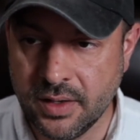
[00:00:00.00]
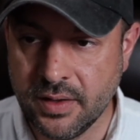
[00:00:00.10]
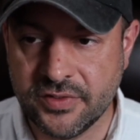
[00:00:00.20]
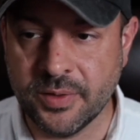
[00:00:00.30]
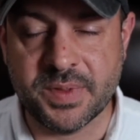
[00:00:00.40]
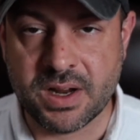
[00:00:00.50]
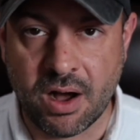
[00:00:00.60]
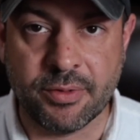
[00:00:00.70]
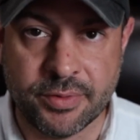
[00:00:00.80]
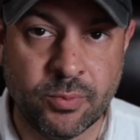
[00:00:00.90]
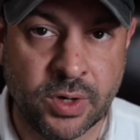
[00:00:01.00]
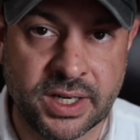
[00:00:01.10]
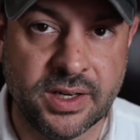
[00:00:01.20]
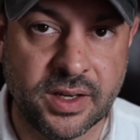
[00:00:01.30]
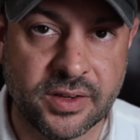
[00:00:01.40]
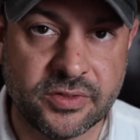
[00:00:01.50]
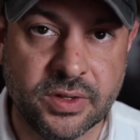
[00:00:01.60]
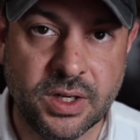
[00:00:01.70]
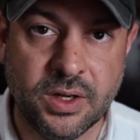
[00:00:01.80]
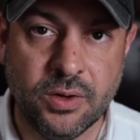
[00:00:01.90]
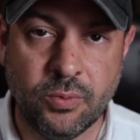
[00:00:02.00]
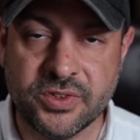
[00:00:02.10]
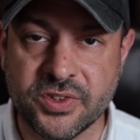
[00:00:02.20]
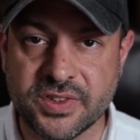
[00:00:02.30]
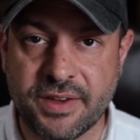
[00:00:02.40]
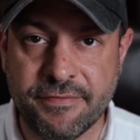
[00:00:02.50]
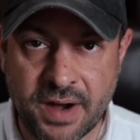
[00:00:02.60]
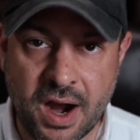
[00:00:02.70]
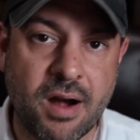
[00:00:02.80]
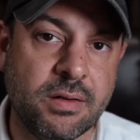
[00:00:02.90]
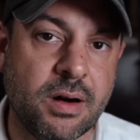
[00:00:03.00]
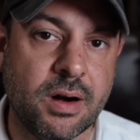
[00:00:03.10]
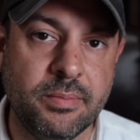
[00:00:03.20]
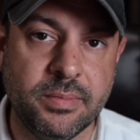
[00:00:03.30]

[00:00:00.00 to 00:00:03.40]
something other than what it is, which is a firearm.